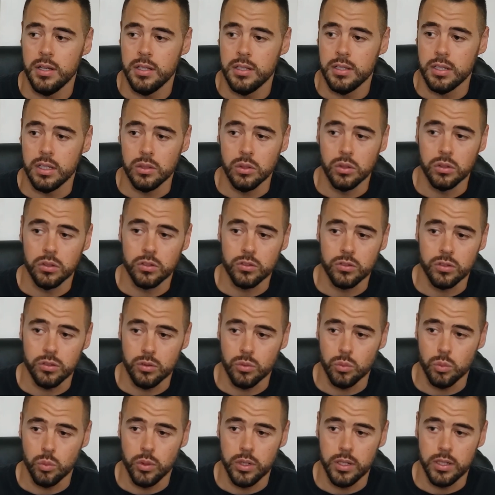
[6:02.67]
that look a
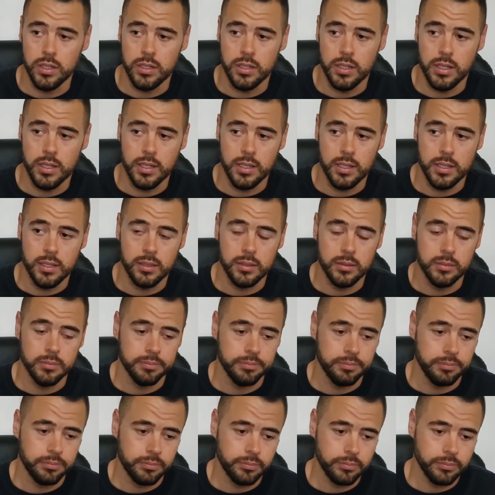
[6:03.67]
certain way, and
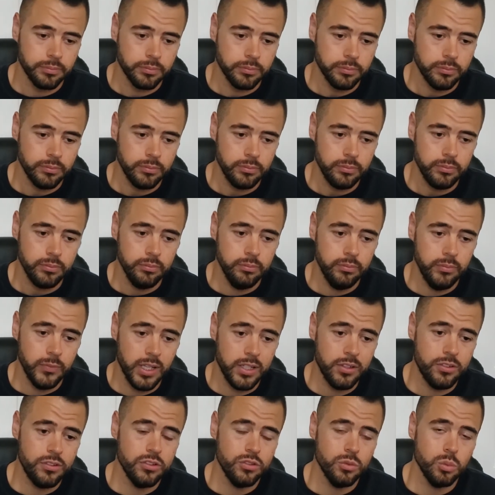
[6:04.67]

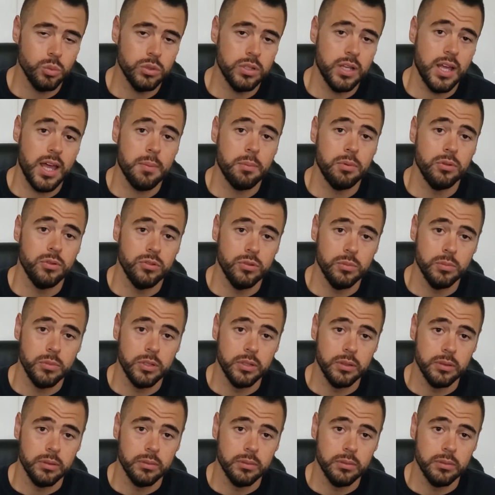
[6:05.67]
that's just what happened to me.